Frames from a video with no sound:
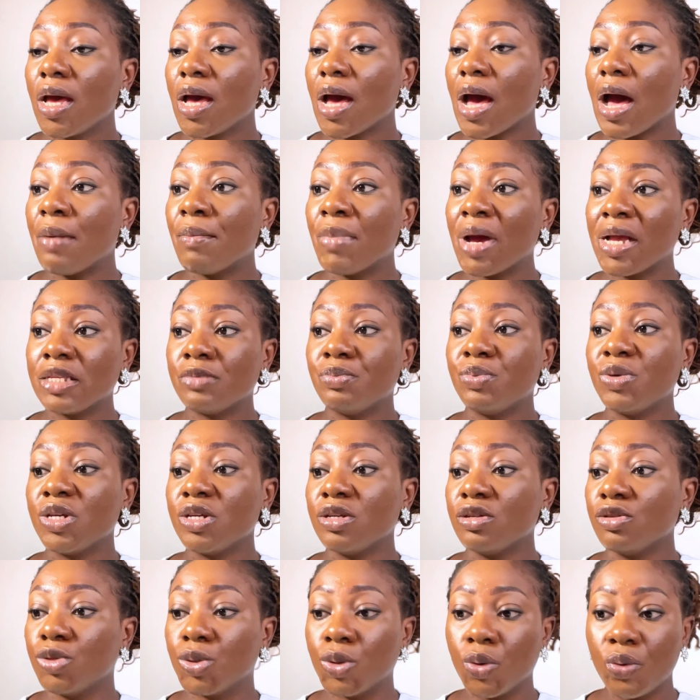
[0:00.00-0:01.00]
I might
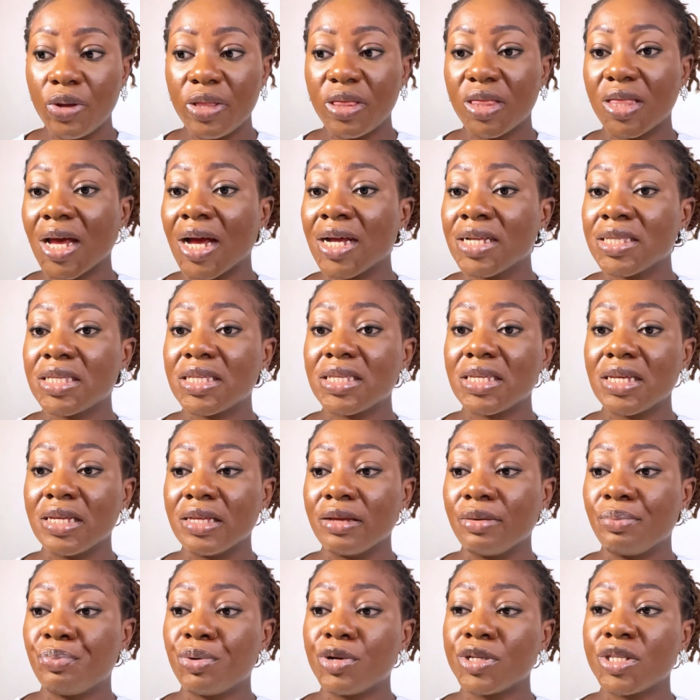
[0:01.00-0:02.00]
be doing that in
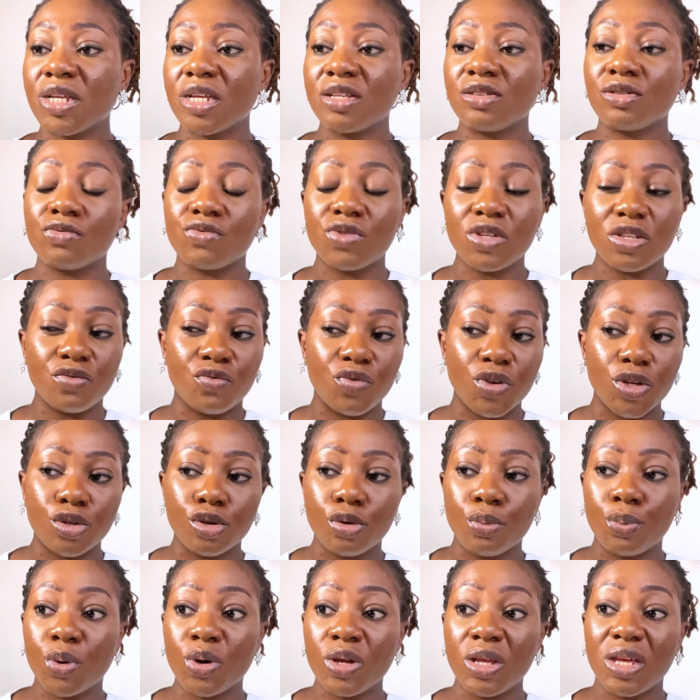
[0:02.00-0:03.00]
the process of this
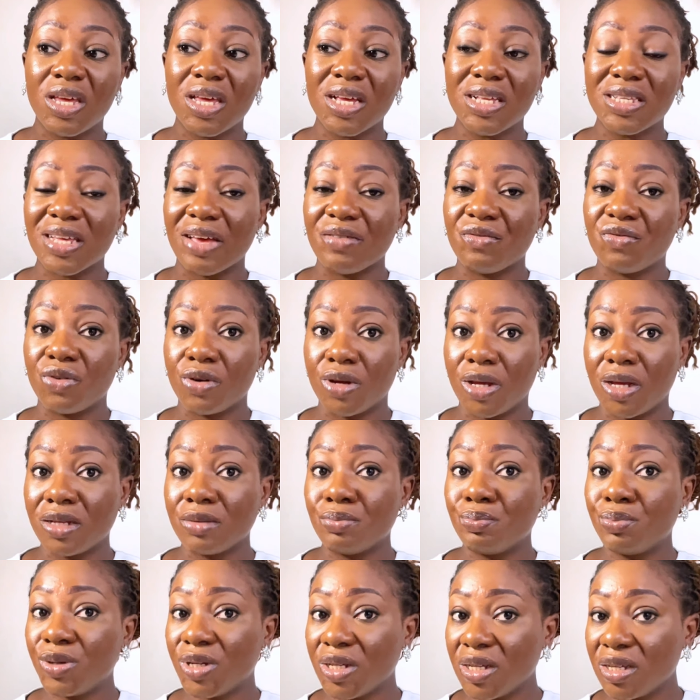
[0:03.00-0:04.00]
video, but in case I
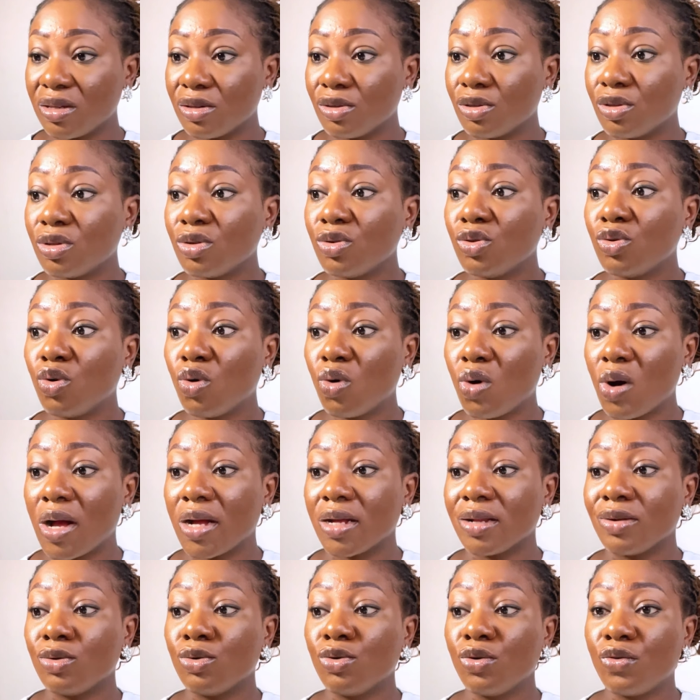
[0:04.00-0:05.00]
forget, please go
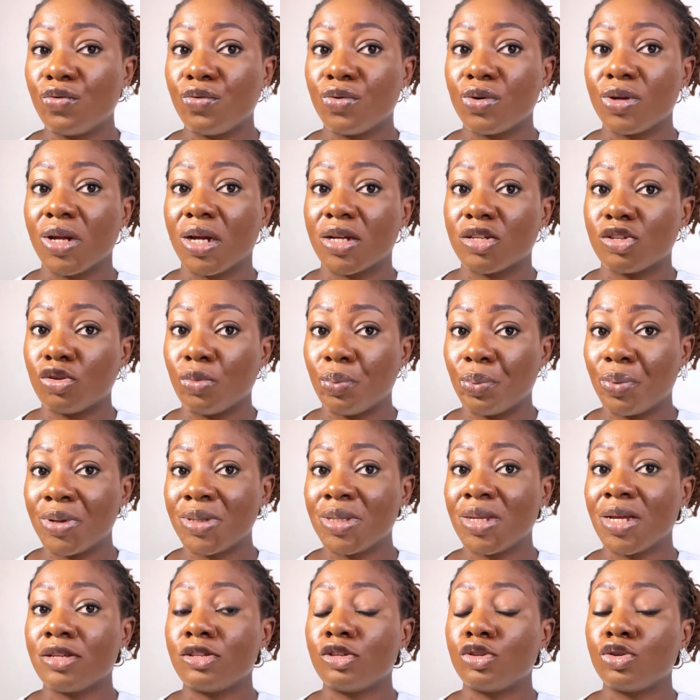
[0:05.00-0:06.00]
and look for their
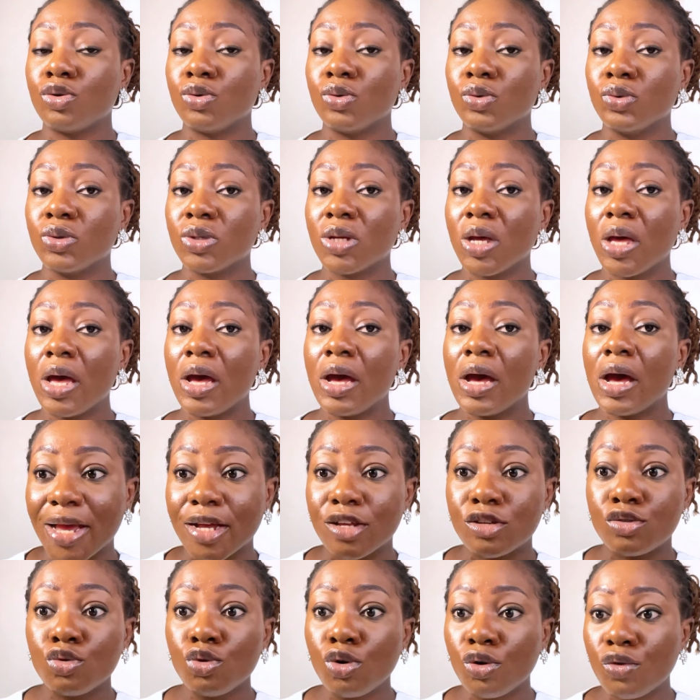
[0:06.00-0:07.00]
supported schools.
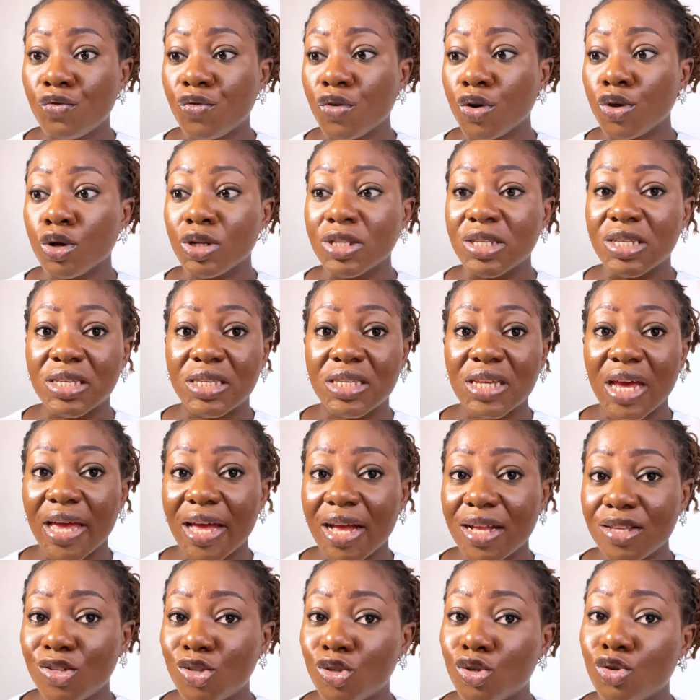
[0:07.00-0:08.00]
Like, look for your
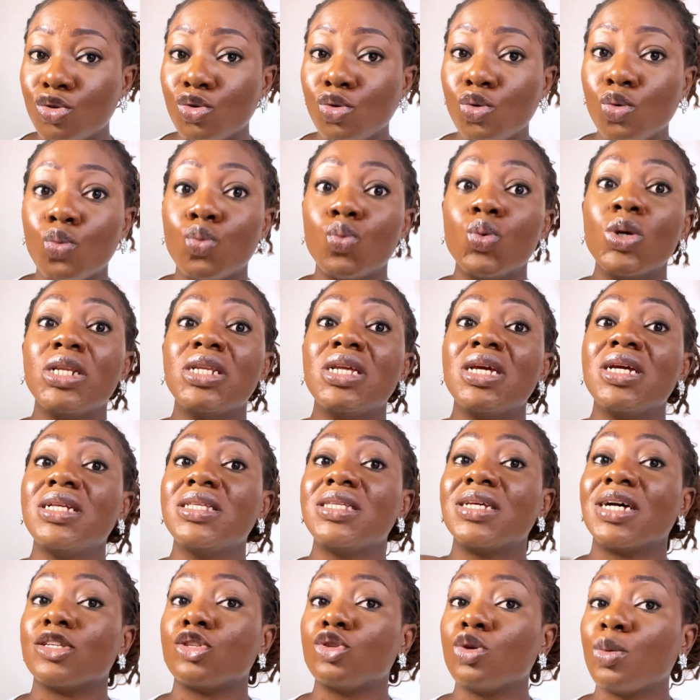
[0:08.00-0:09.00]
desired school within
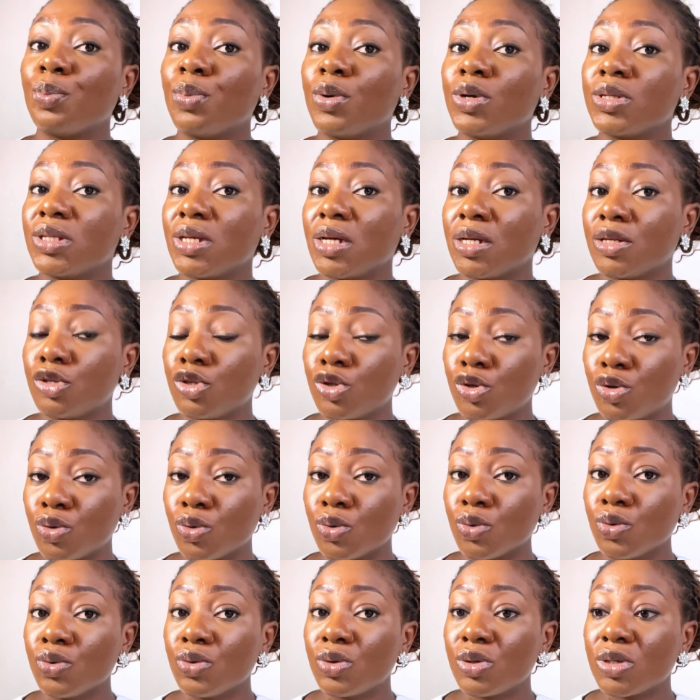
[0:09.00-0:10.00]
their supported
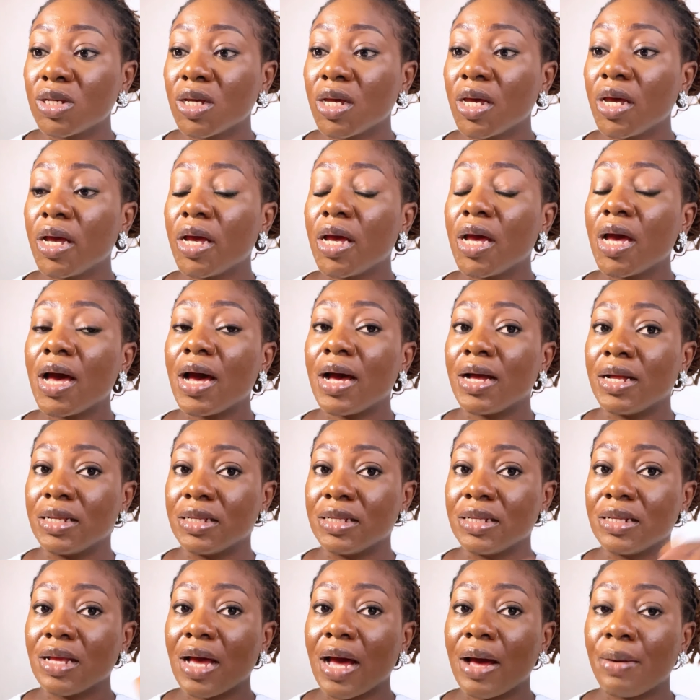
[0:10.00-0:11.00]
schools
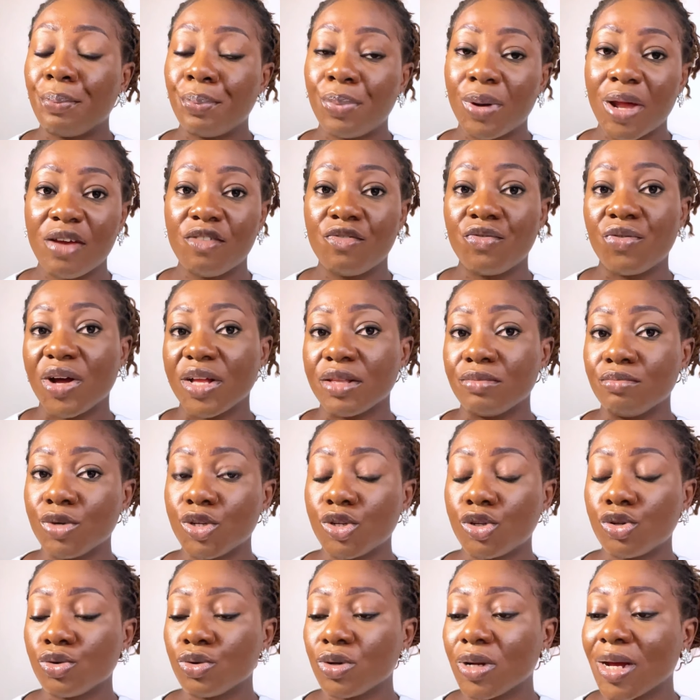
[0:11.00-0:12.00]
and apply for
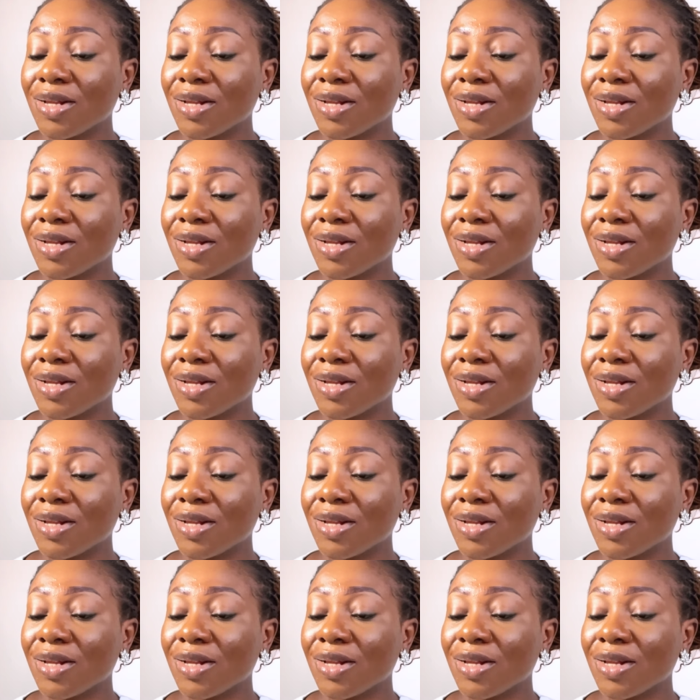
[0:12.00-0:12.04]
admission.